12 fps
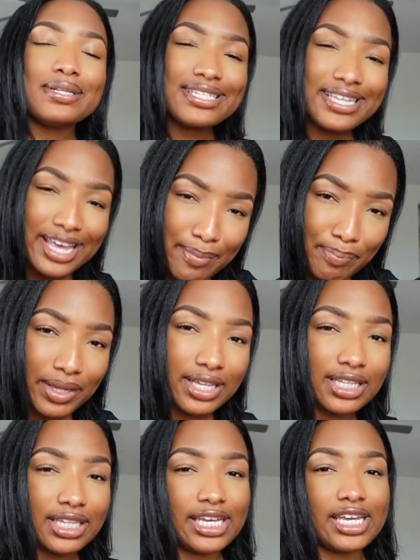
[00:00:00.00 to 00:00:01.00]

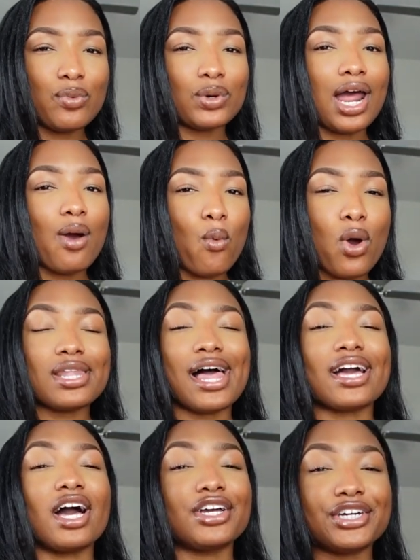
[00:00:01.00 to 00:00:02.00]
typically when I want like a